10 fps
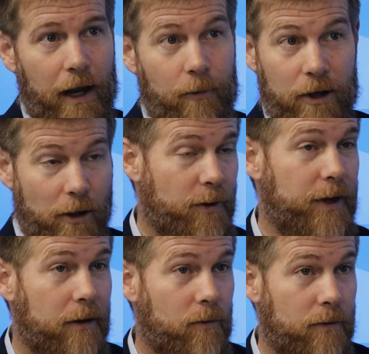And we also
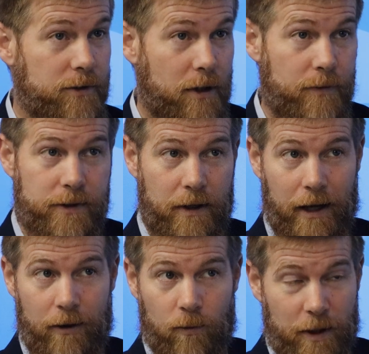think it serves
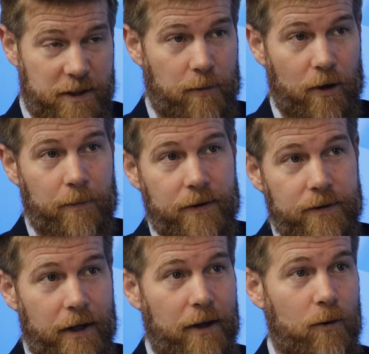a risk
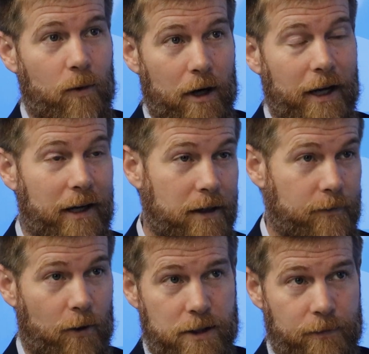purpose where it can
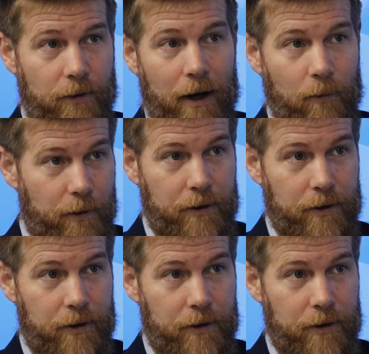diversify.